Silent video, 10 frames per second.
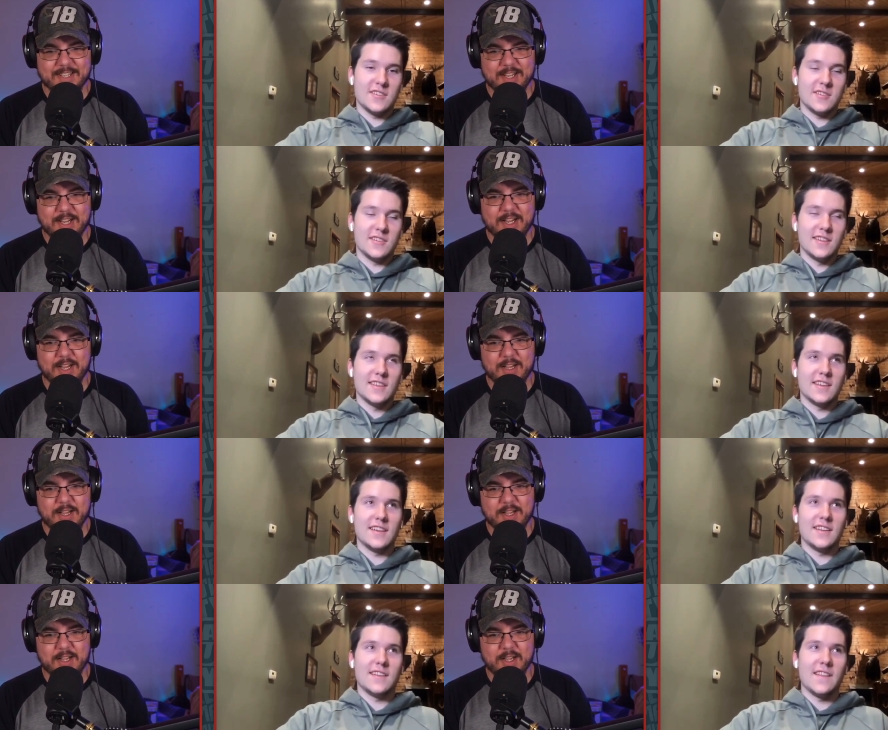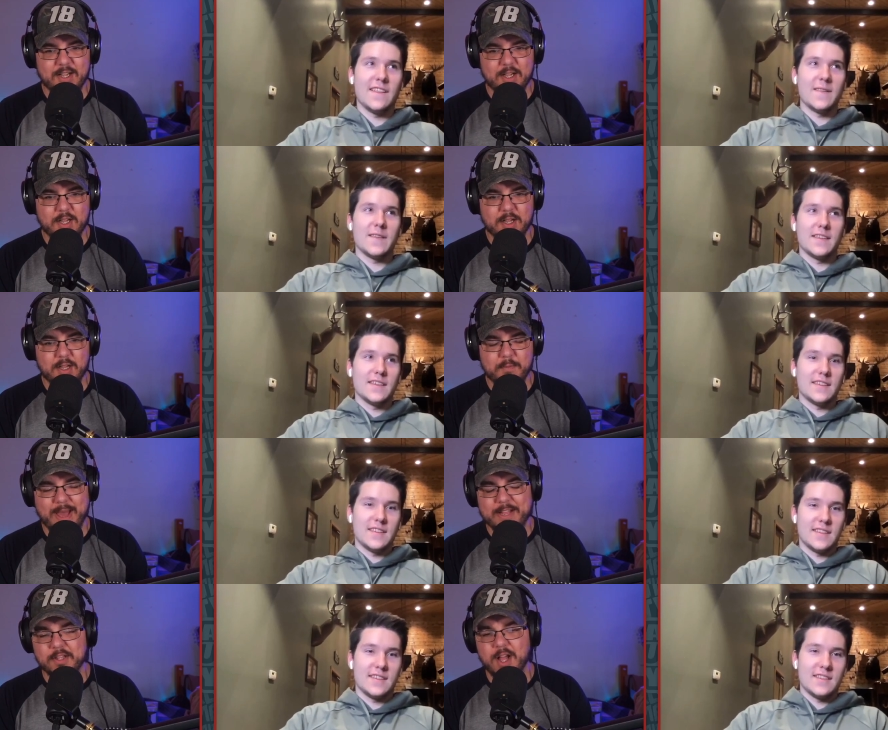Speaker 1: Uh,
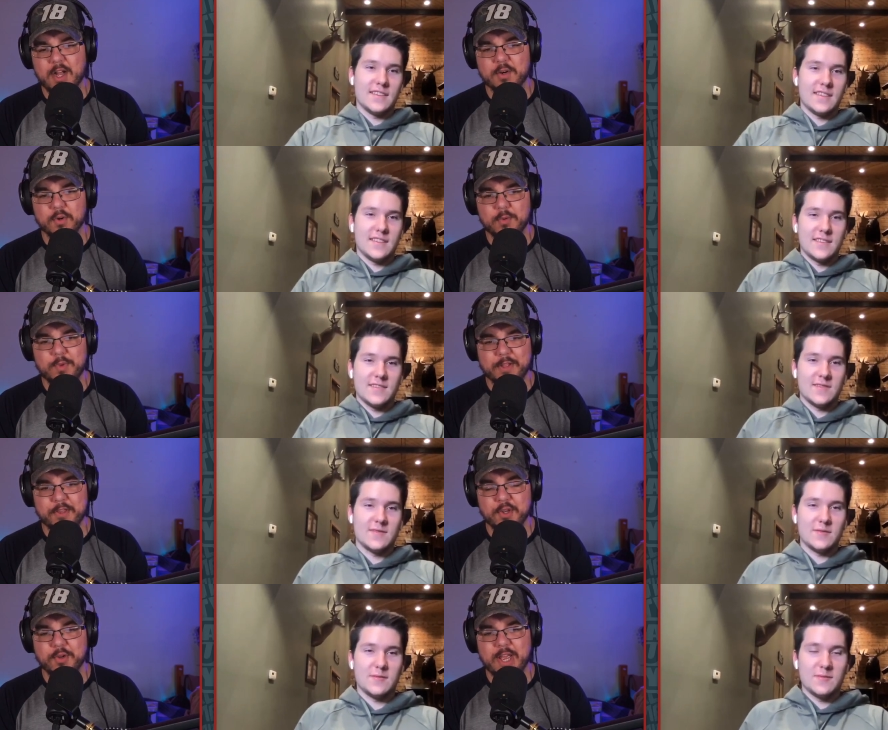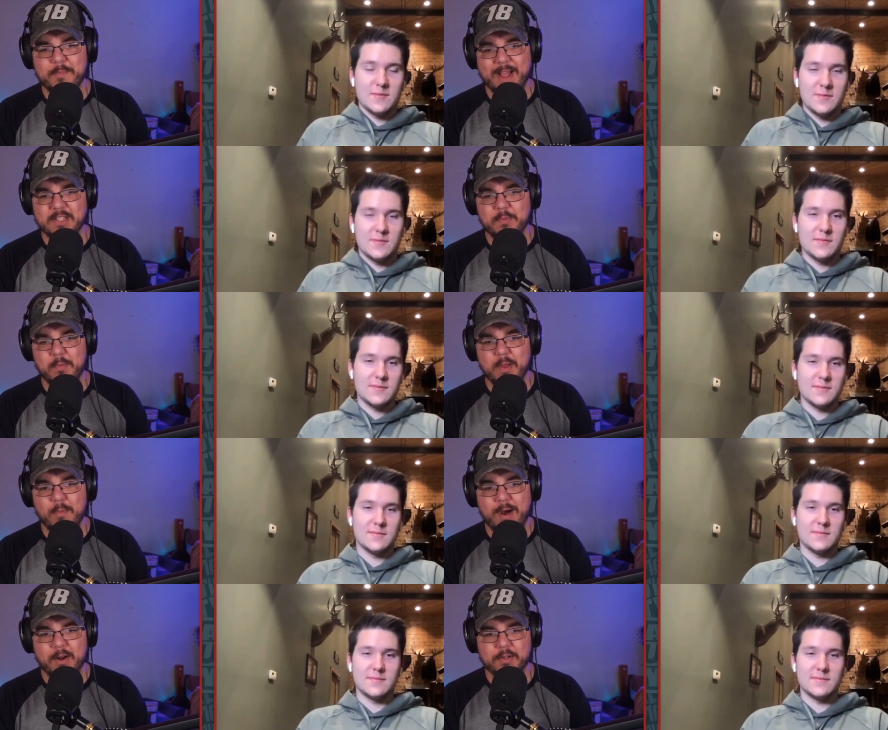back in the locker room, we got the New Day, Maximum Male
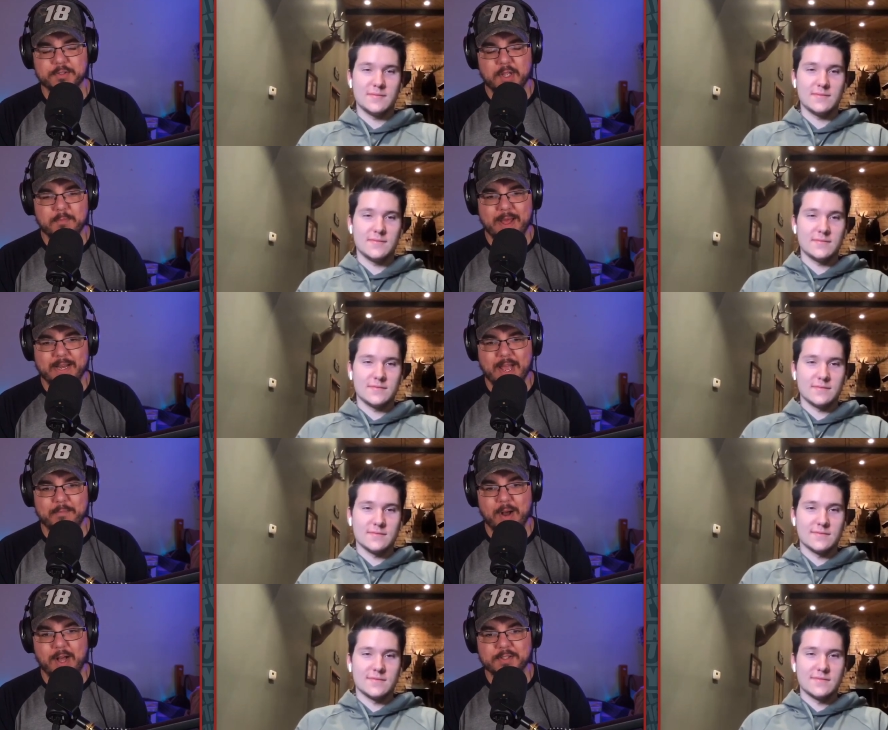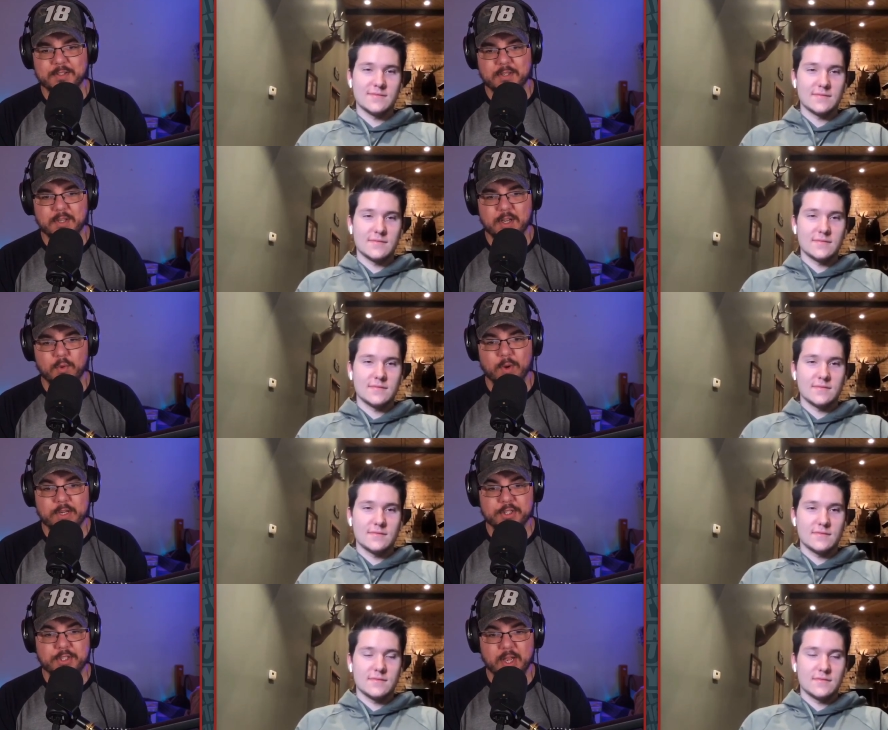Models, Madcap Moss,
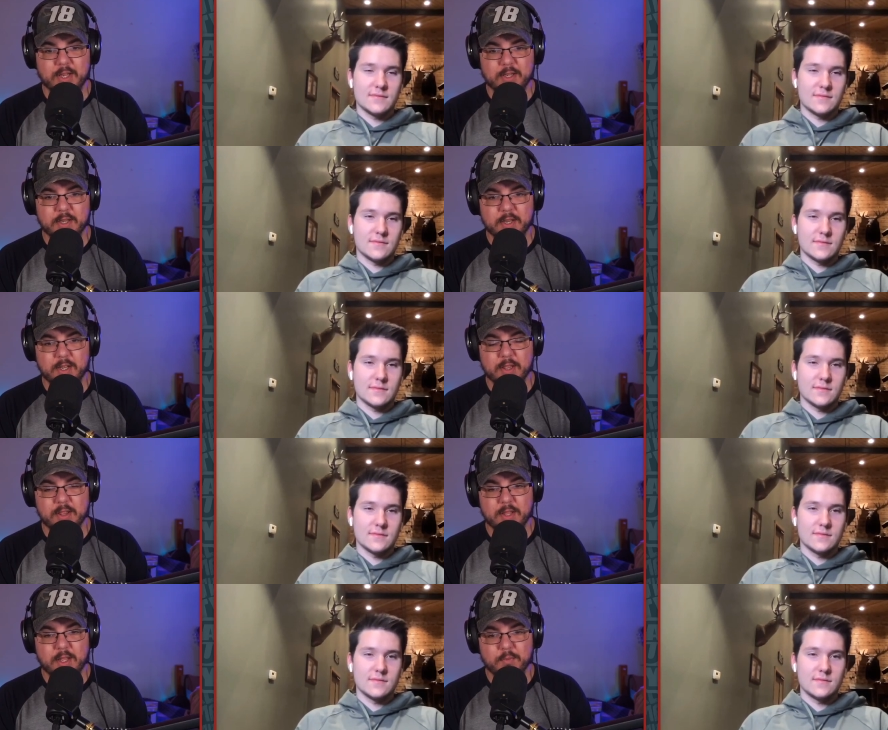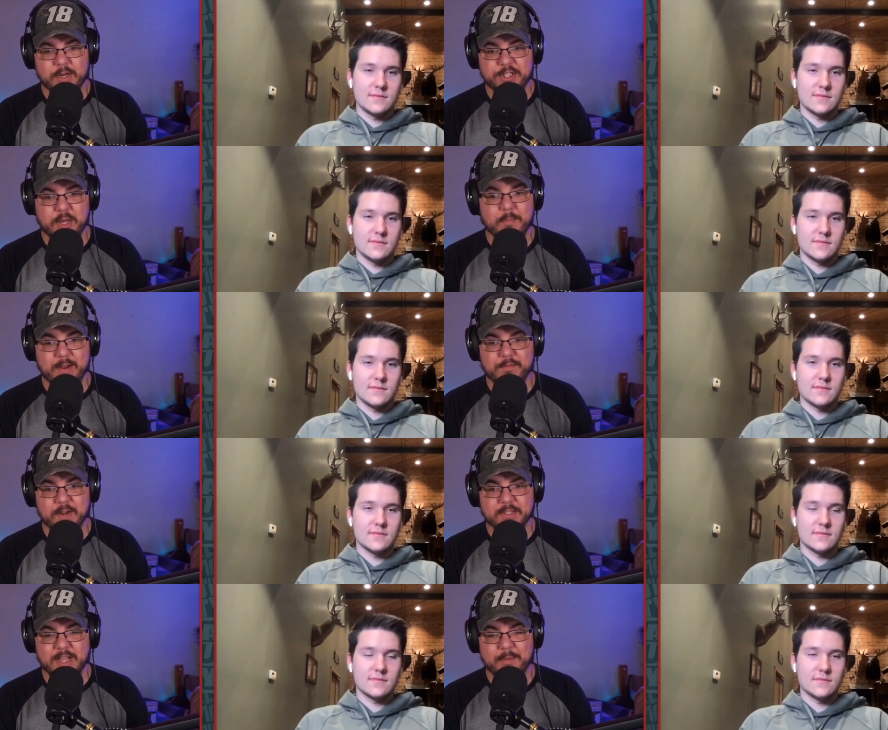Ricochet, and Ricochet made fun
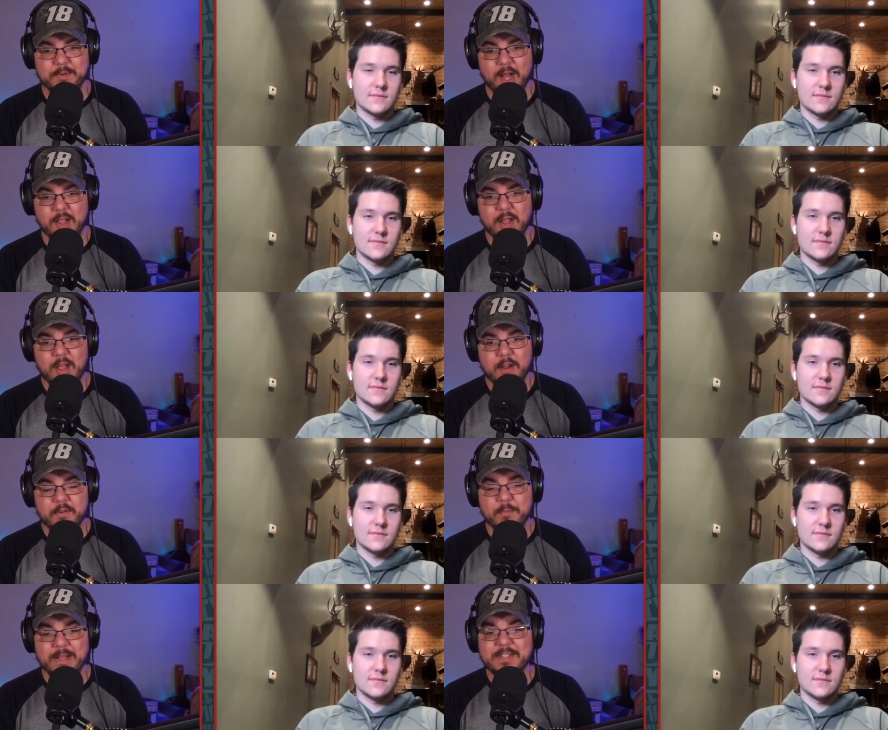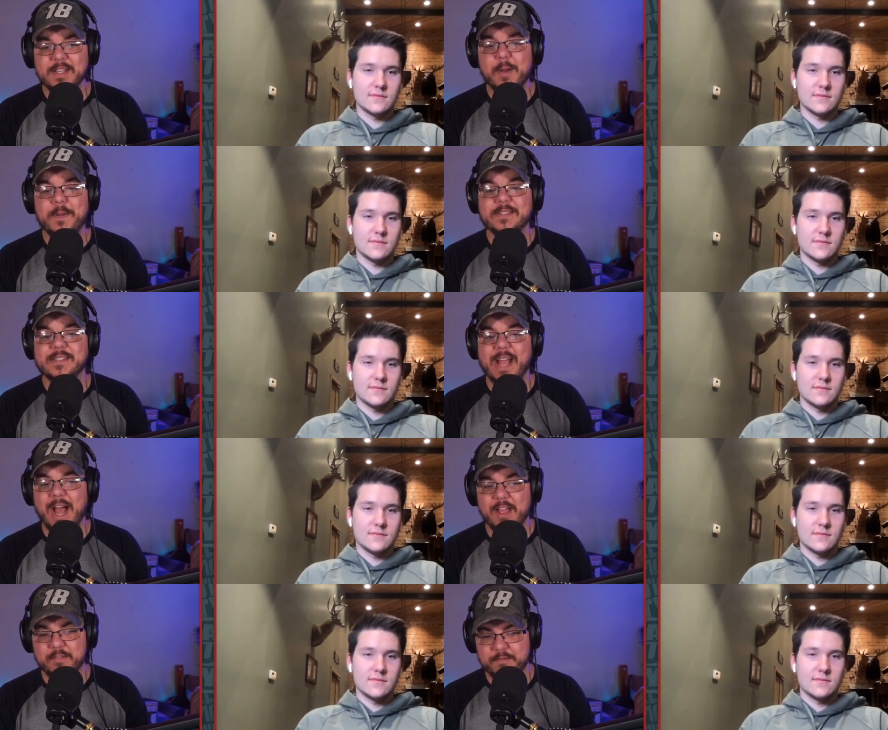of Top Dolla for messing up his
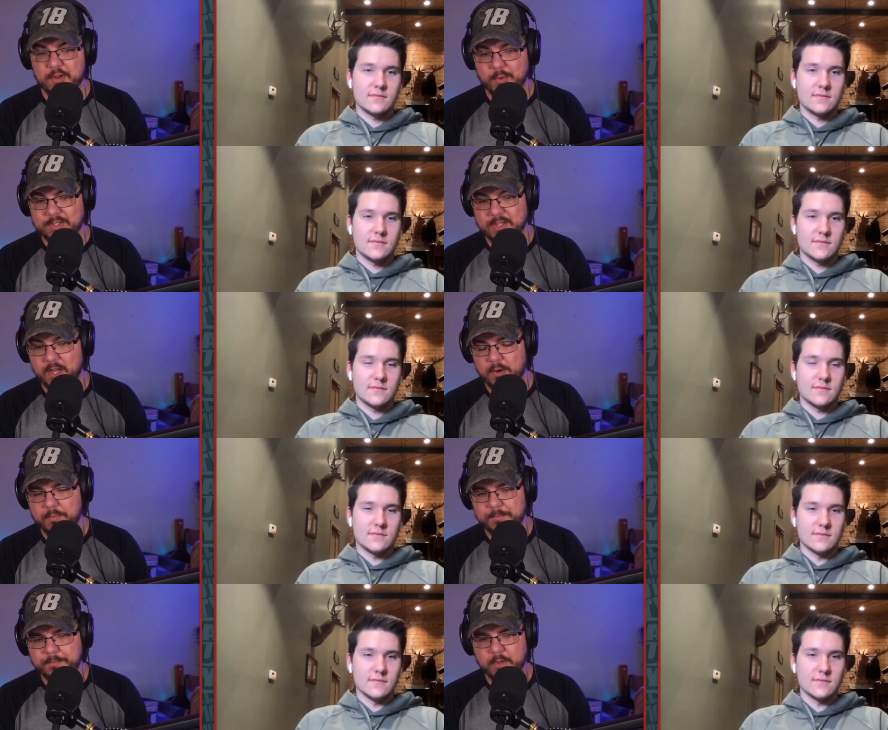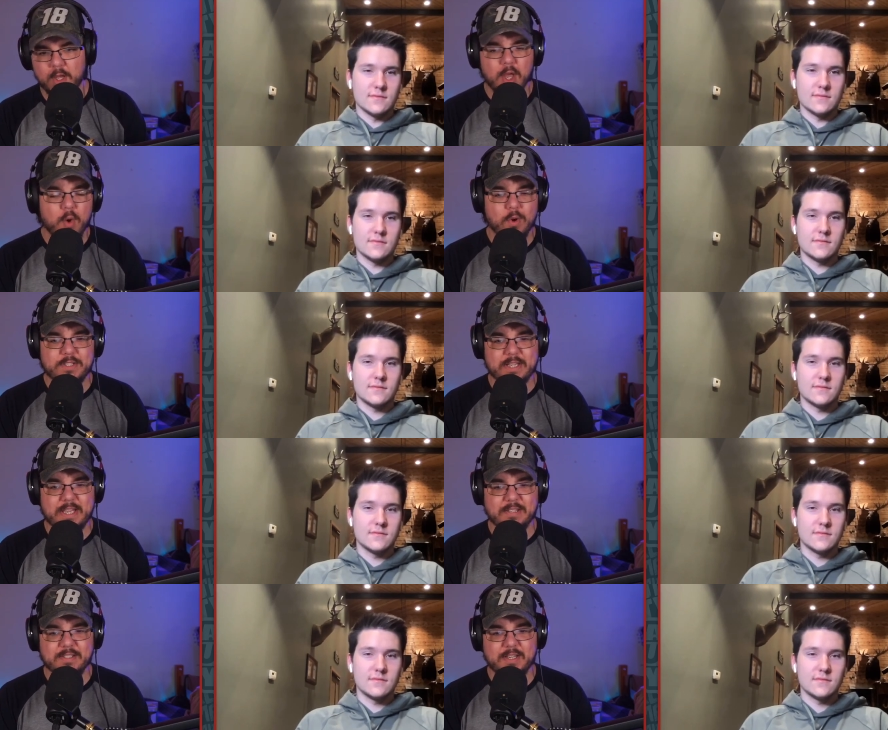dive a few weeks ago. Woods and
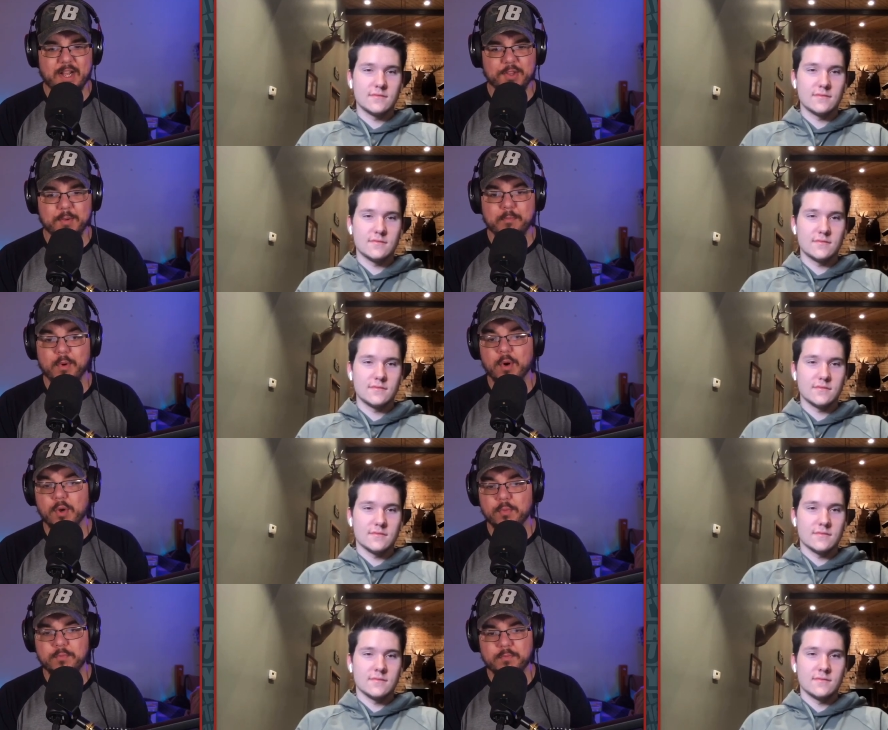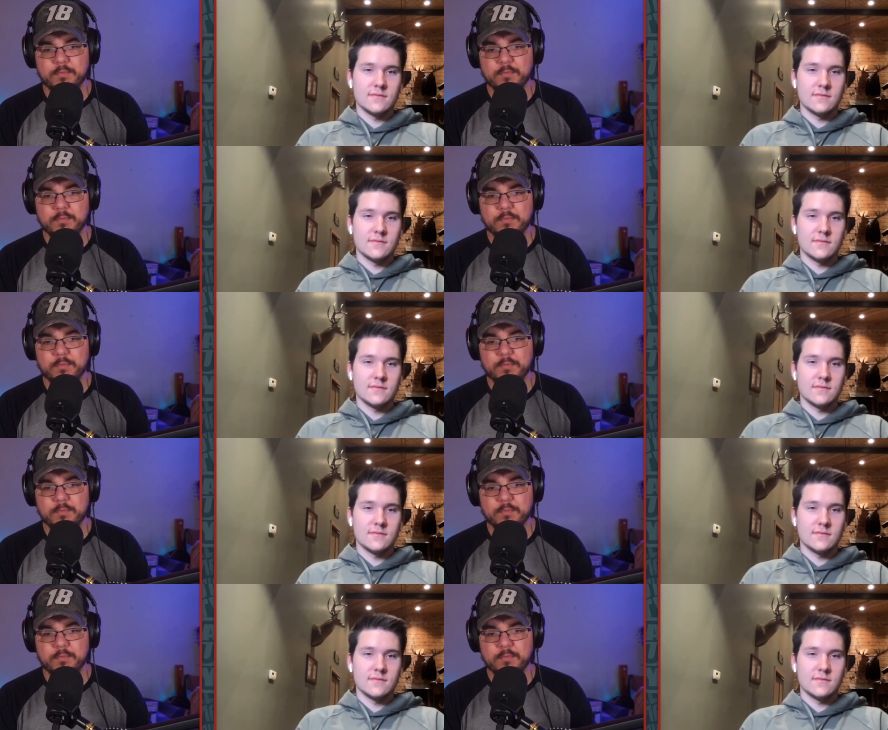Kingston held a broom